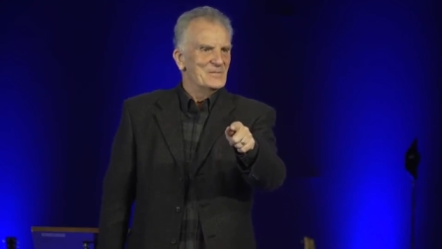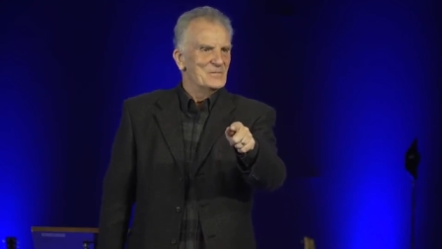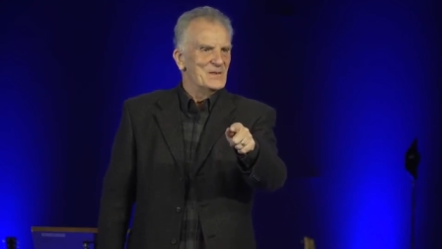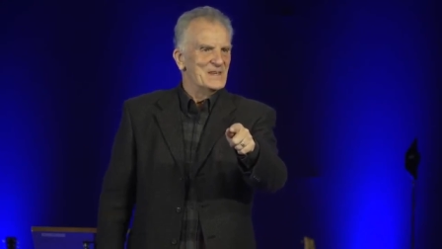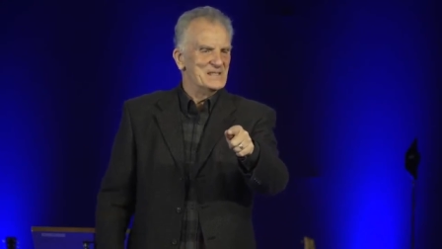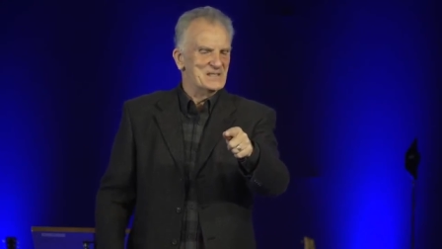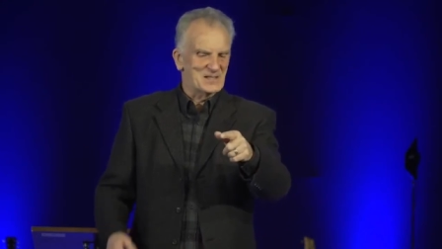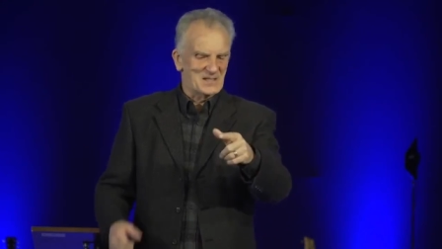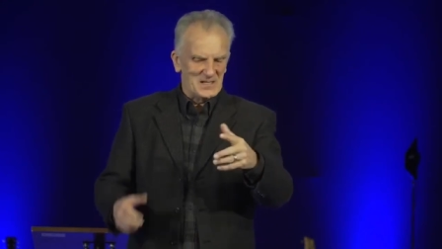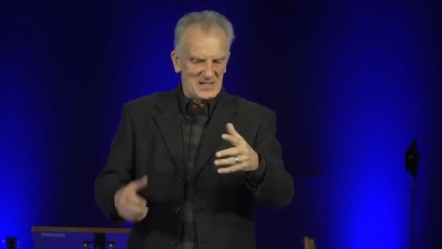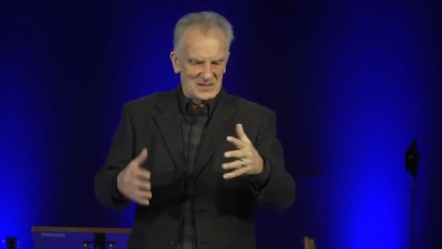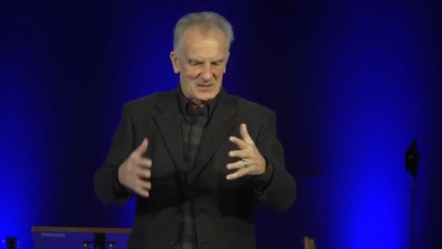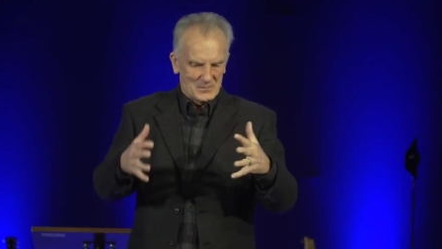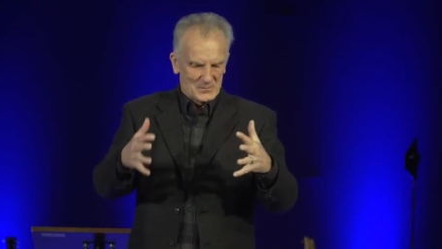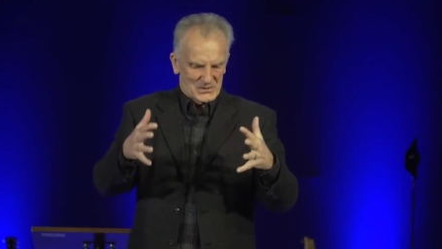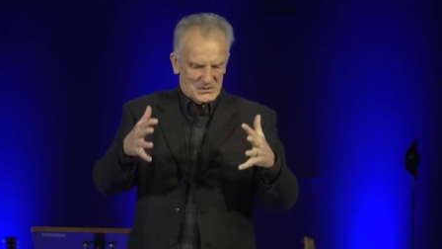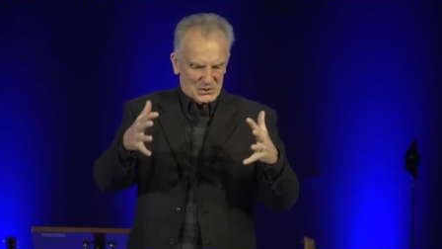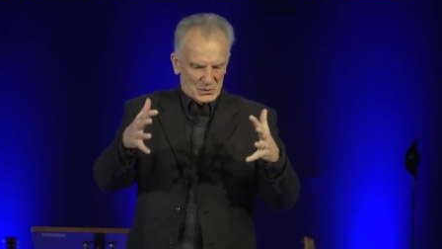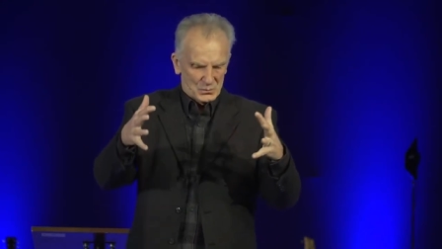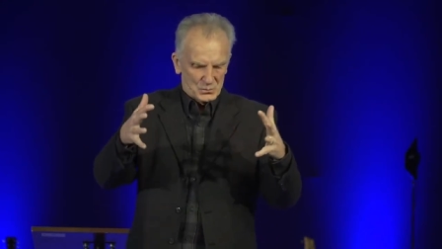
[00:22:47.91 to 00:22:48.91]
He sees them
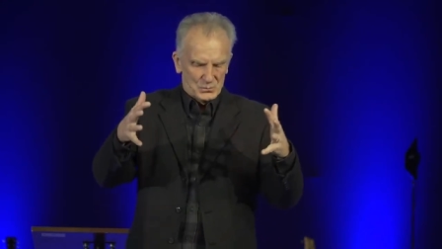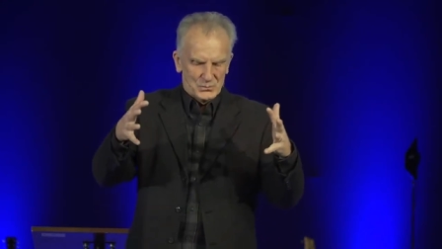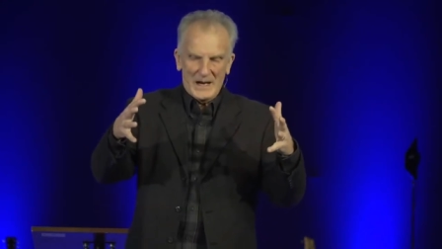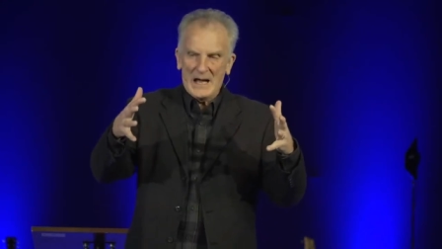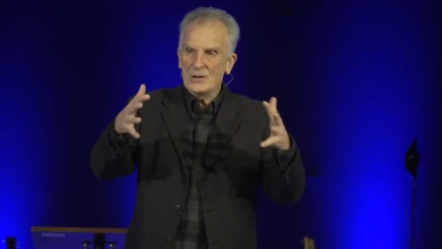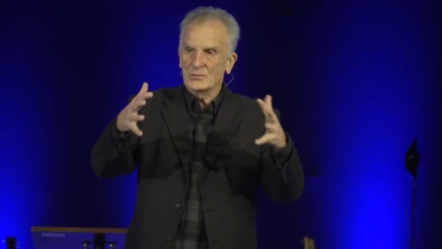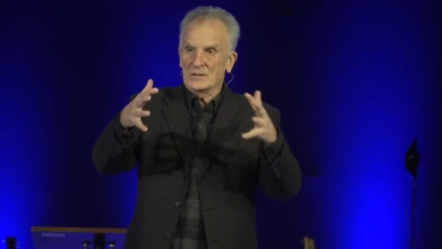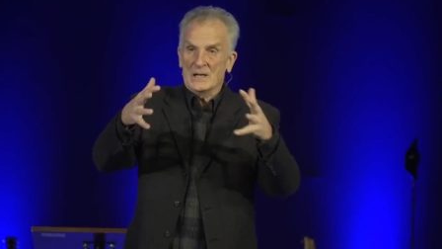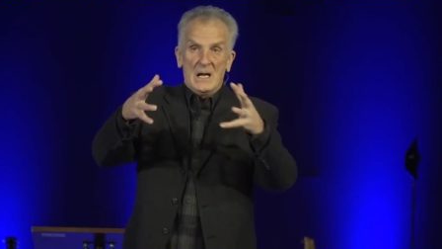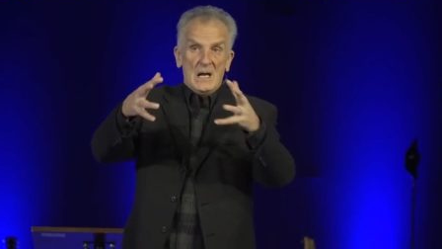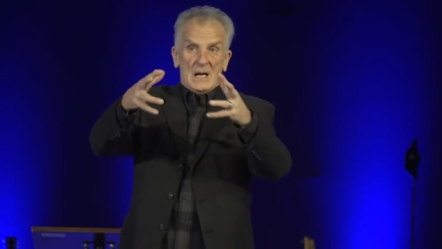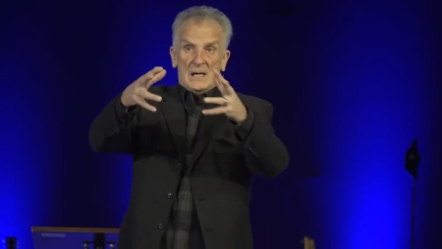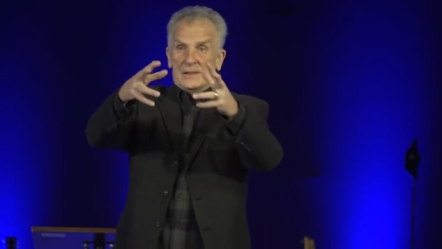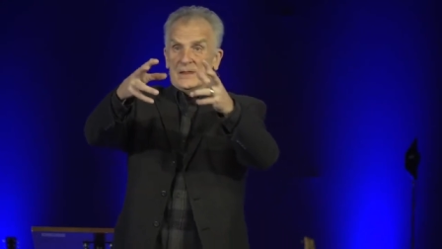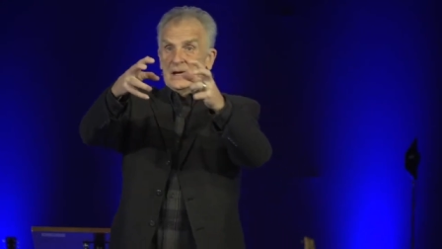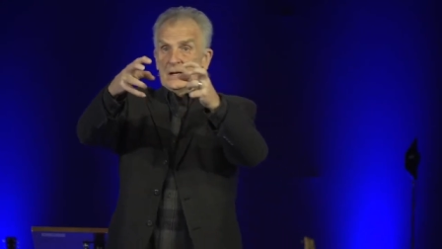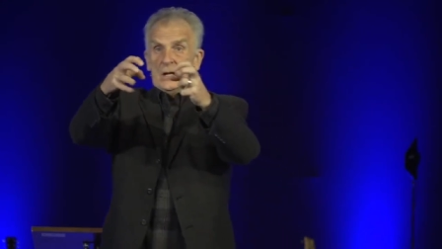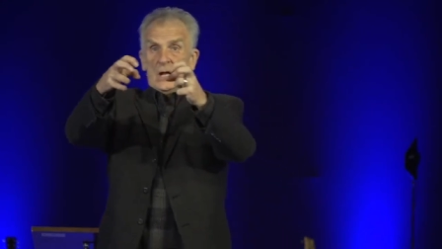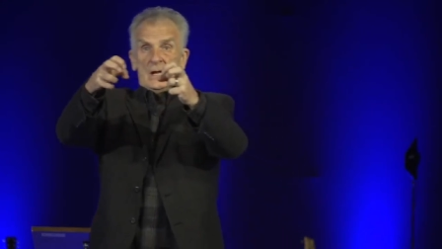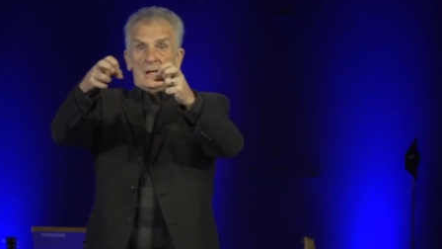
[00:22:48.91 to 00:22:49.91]
surrounded.
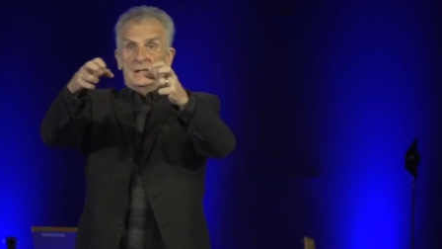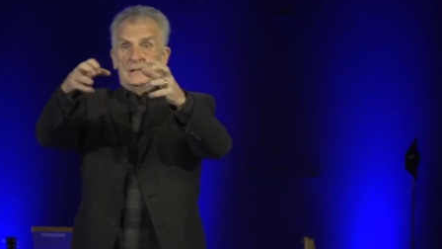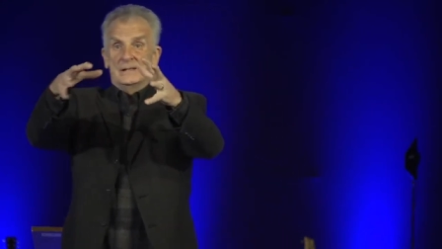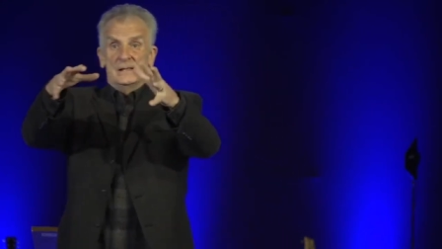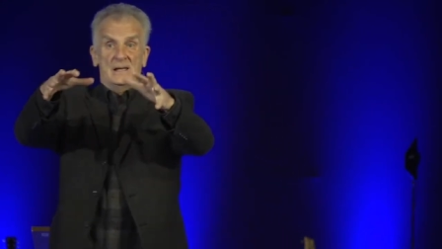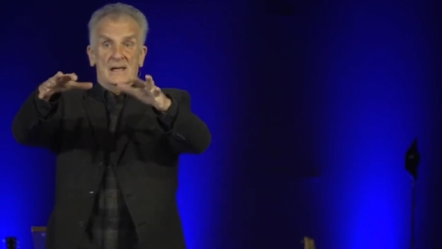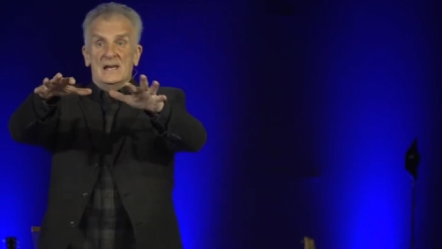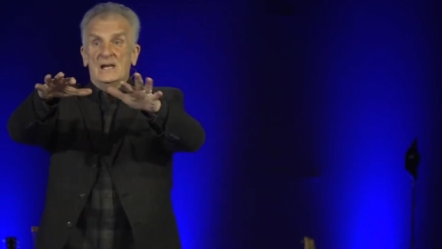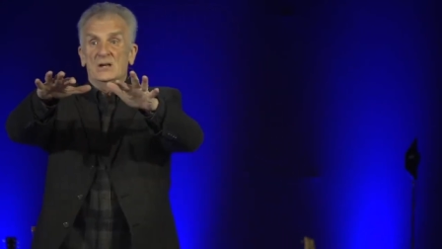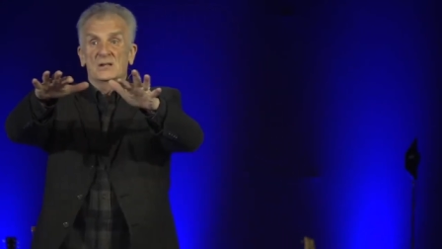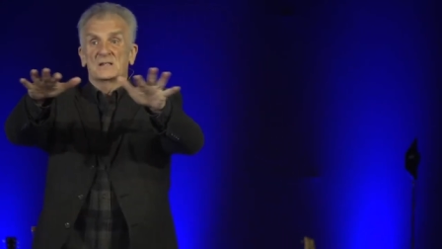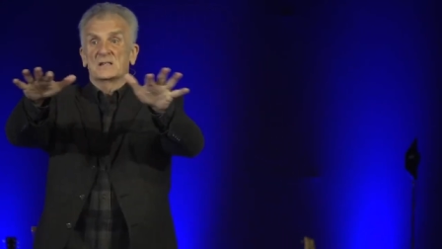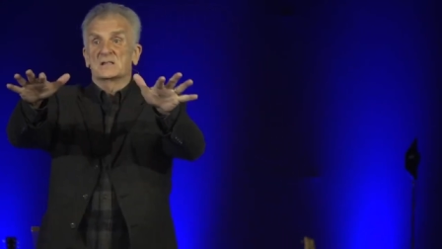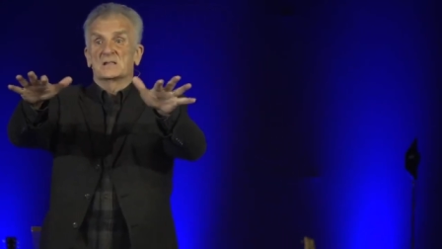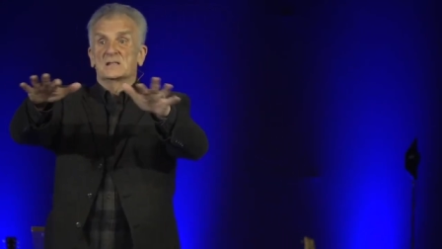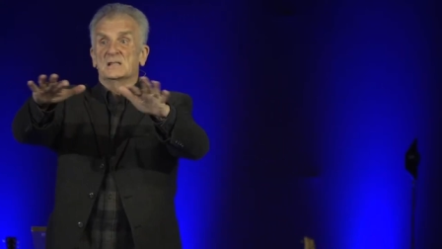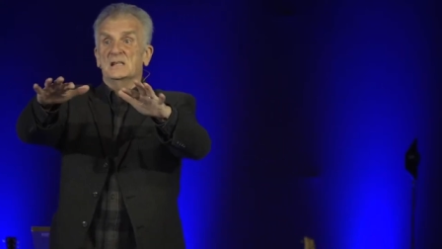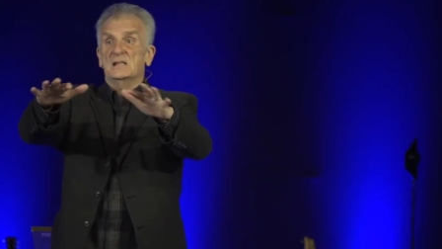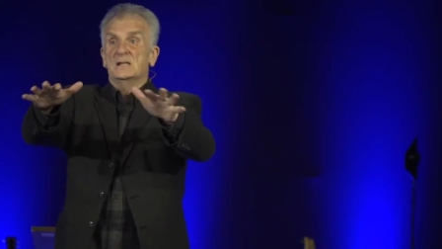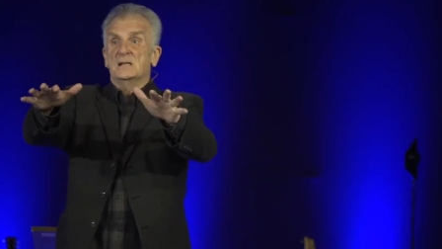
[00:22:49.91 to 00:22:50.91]
He doesn't
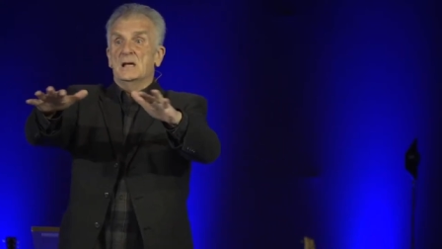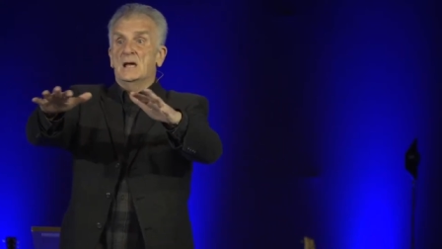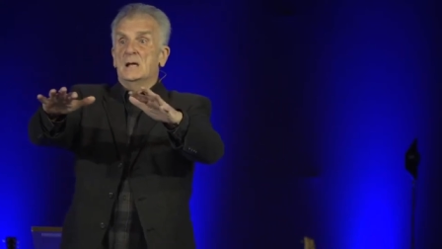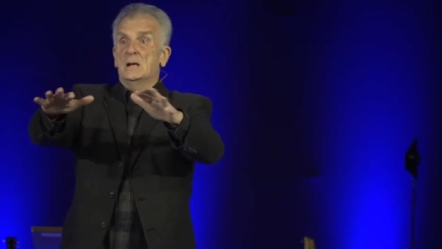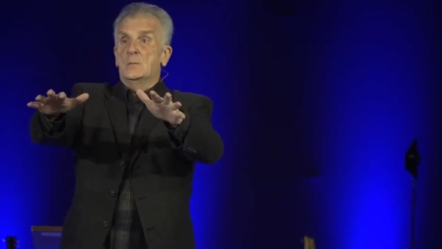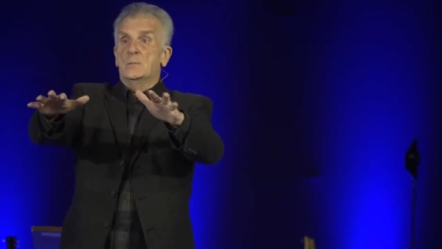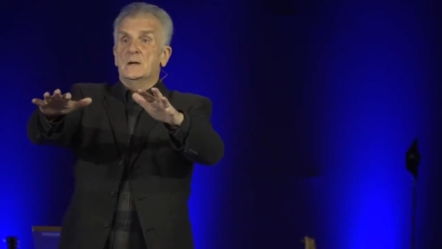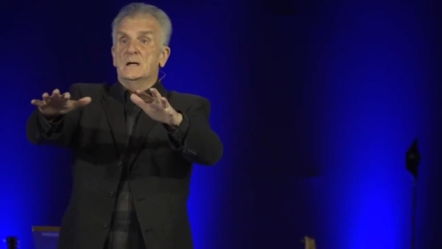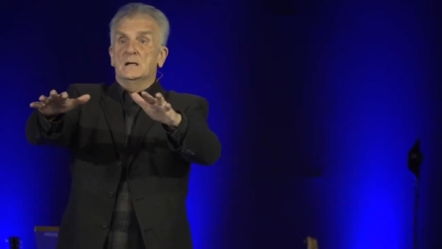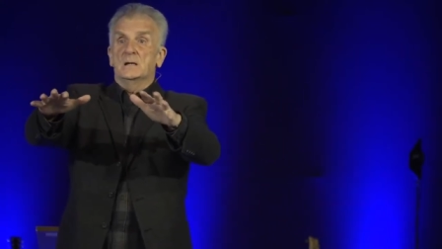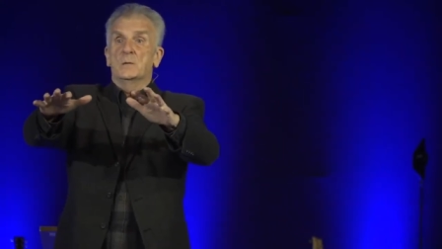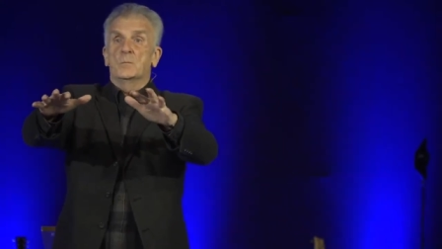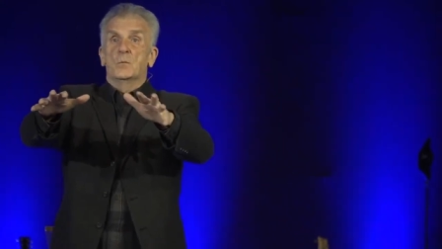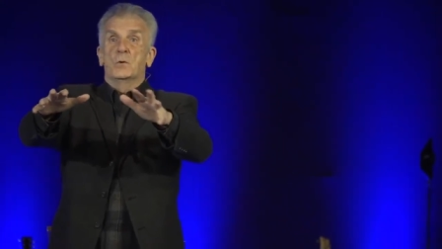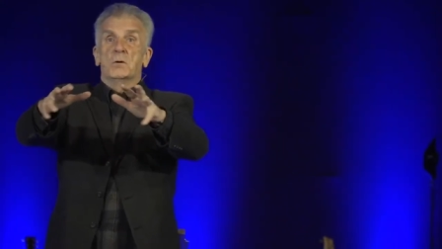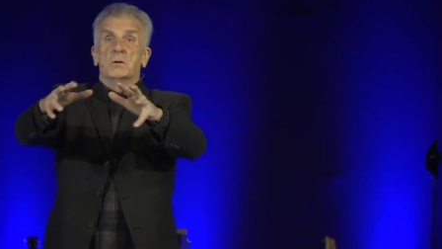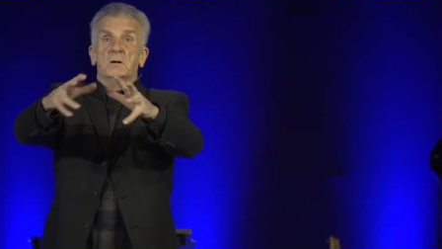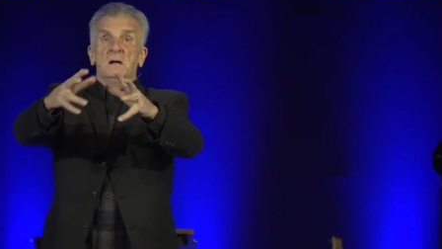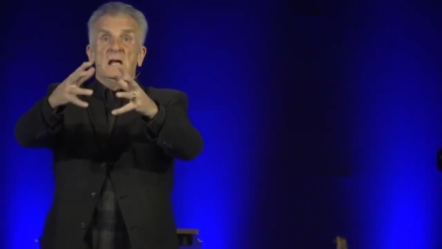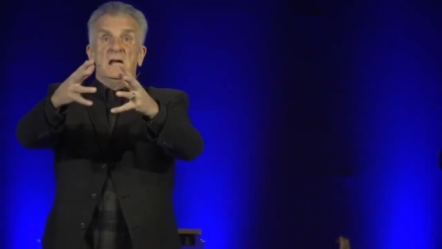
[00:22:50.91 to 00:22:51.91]
see the enemy
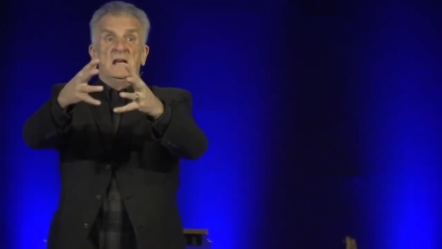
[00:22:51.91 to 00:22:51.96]
anymore.